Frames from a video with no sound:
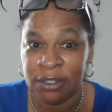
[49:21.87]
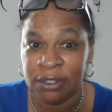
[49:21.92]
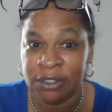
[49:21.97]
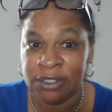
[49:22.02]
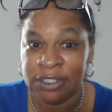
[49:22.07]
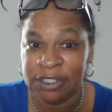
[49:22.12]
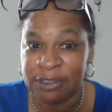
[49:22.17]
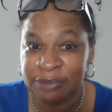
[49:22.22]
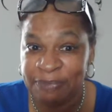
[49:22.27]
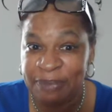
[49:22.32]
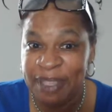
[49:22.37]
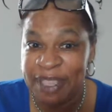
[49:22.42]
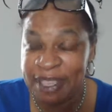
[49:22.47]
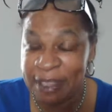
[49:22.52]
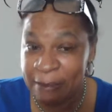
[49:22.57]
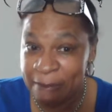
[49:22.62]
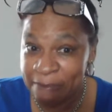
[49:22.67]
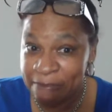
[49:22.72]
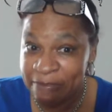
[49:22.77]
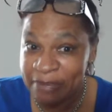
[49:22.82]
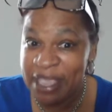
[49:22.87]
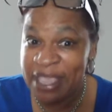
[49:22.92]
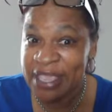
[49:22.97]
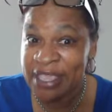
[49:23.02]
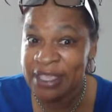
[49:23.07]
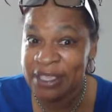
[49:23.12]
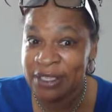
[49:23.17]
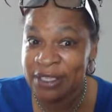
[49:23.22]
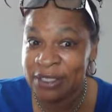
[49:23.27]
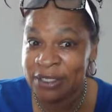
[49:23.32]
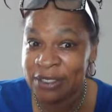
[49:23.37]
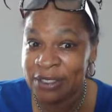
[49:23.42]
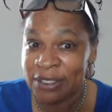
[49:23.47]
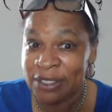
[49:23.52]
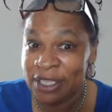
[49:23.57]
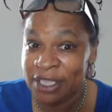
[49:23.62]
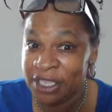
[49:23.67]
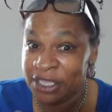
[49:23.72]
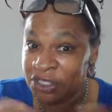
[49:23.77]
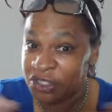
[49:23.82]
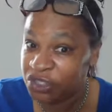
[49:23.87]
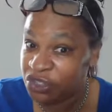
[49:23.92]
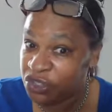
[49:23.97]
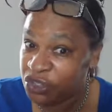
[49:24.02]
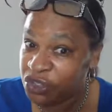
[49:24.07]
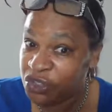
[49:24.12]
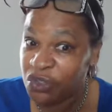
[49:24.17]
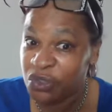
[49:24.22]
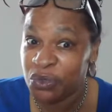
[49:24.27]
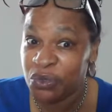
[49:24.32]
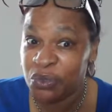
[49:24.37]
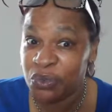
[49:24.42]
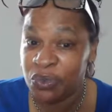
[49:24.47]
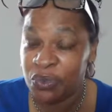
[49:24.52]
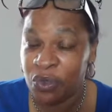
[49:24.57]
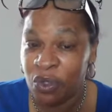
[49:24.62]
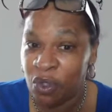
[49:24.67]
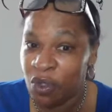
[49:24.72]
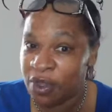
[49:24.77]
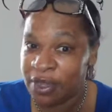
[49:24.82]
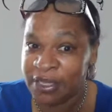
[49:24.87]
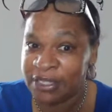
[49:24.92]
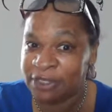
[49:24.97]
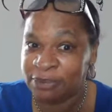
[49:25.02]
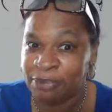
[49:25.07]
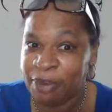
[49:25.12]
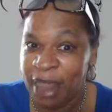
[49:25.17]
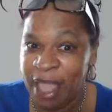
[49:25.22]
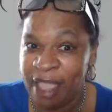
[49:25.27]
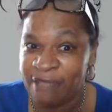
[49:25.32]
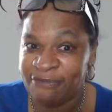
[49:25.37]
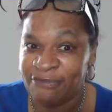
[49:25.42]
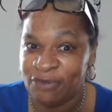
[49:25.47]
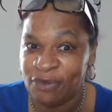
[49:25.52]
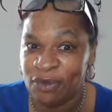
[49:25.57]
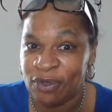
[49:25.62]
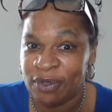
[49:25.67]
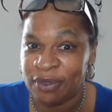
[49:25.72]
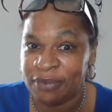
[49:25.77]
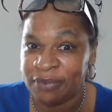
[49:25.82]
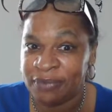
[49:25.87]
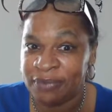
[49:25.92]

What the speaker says: Speak me into you on this platform.